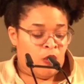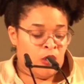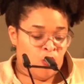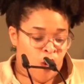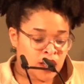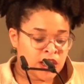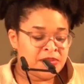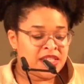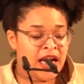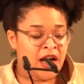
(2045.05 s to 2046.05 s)
We walked
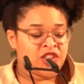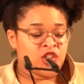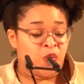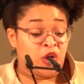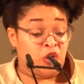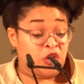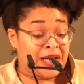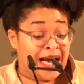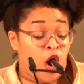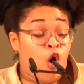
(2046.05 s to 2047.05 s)
upstairs to what looked
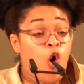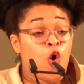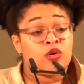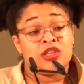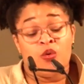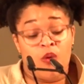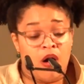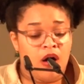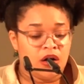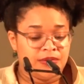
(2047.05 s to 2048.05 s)
like a hole in the
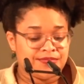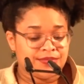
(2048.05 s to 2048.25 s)
wall,